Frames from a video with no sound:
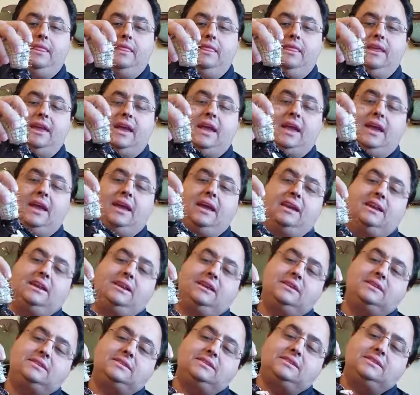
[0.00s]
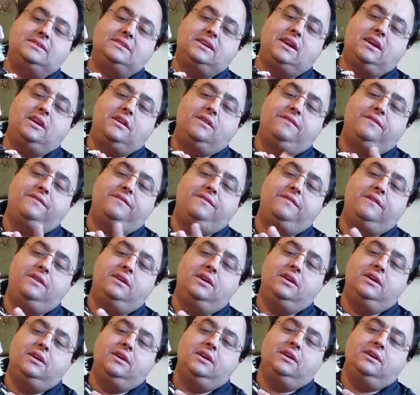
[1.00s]
The head itself
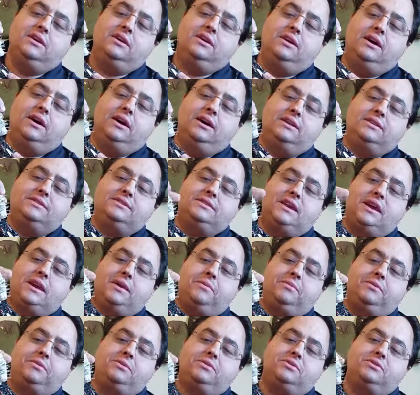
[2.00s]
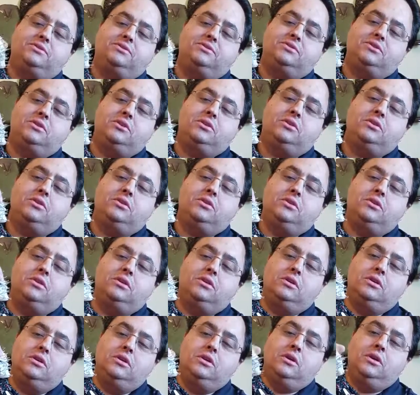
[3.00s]
does happen to
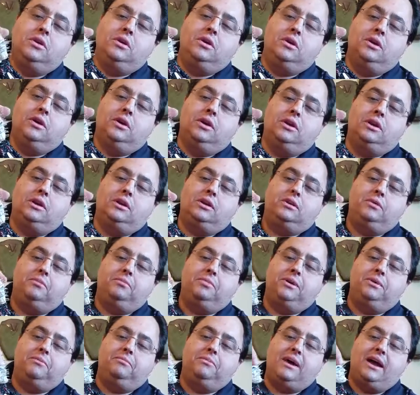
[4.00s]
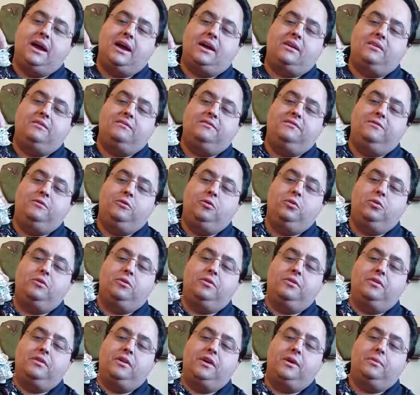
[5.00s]
turn a little bit back and
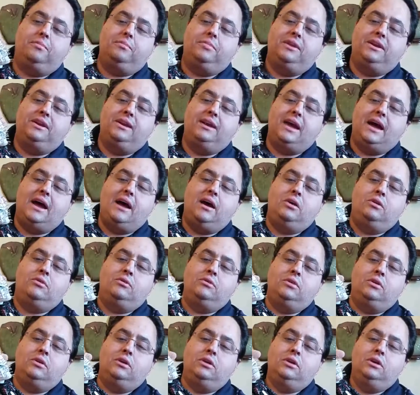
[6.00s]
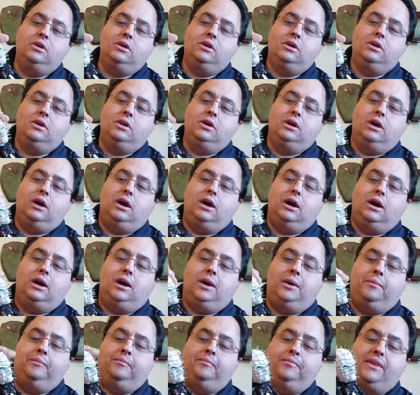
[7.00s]
forth, up and down,
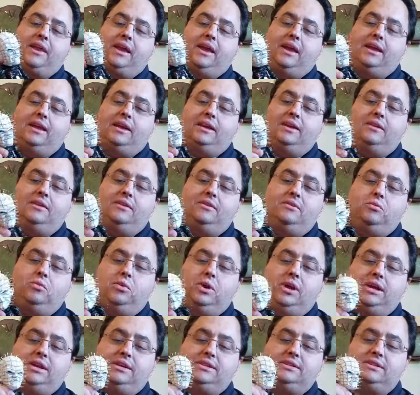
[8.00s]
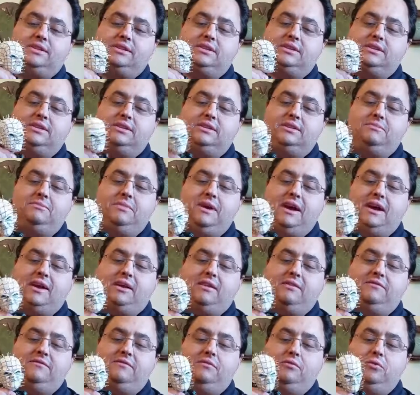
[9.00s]
and the waist back
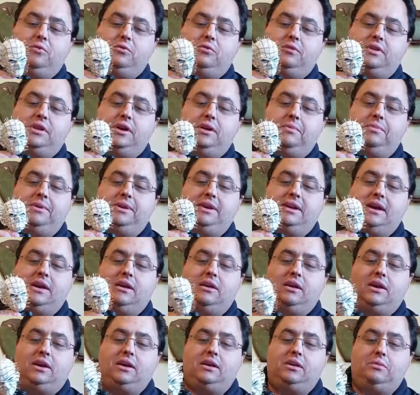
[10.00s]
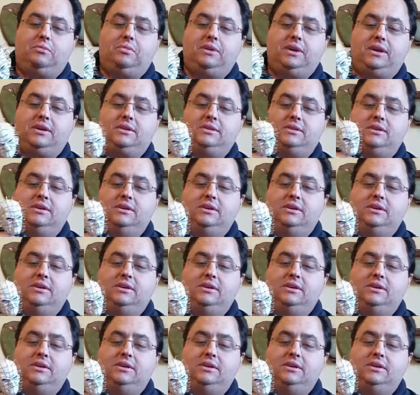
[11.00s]
and forth, up and down a little bit.